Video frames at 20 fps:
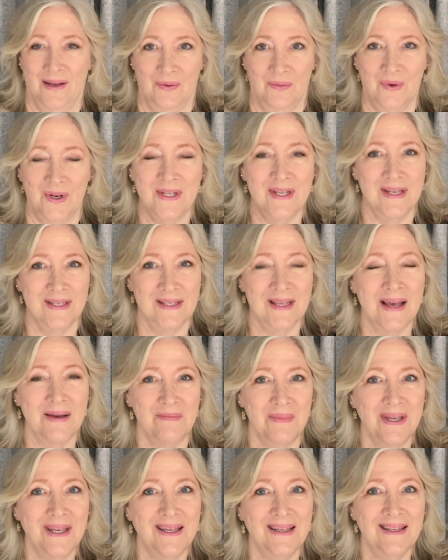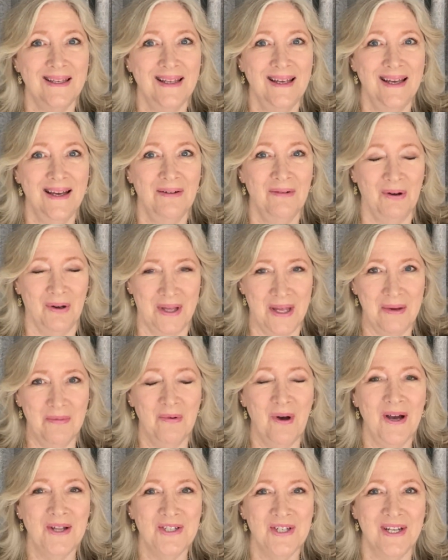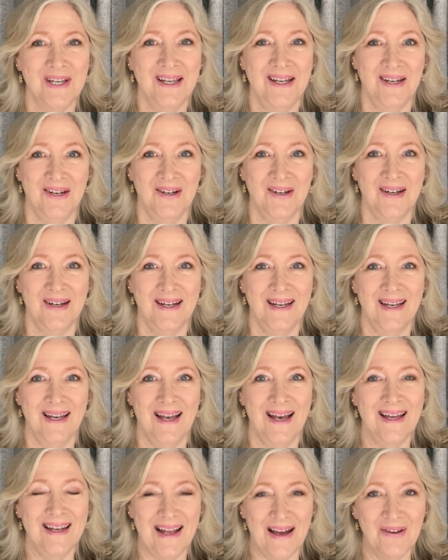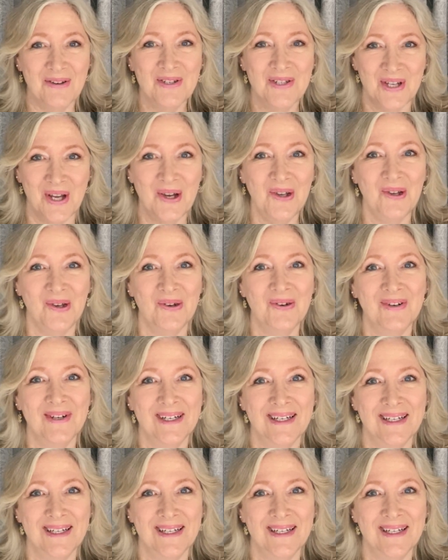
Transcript: What does that mean? Well, keep watching here and I'll show you.